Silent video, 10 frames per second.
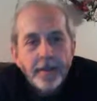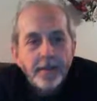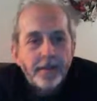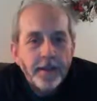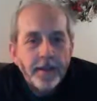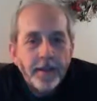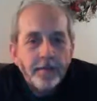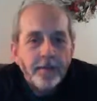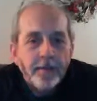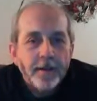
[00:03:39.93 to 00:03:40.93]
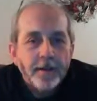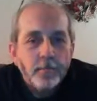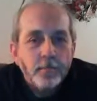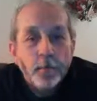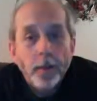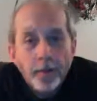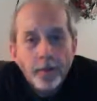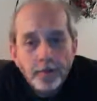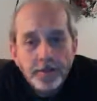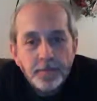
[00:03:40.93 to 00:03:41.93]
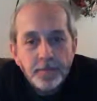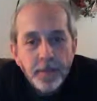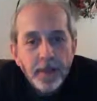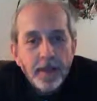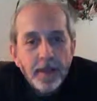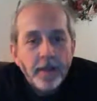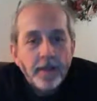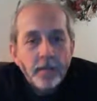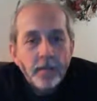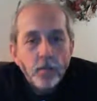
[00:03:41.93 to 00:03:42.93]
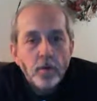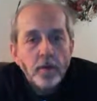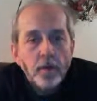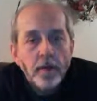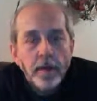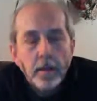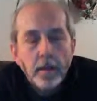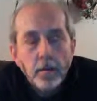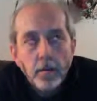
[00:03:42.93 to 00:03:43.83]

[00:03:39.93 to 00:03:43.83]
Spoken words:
and thinking like players and think more like,